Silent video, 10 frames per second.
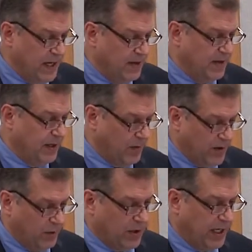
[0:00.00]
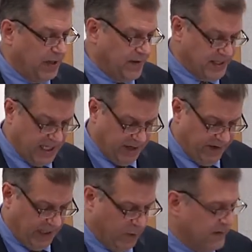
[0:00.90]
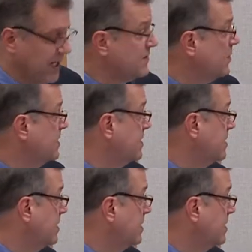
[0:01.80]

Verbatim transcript: and things like available phosphorus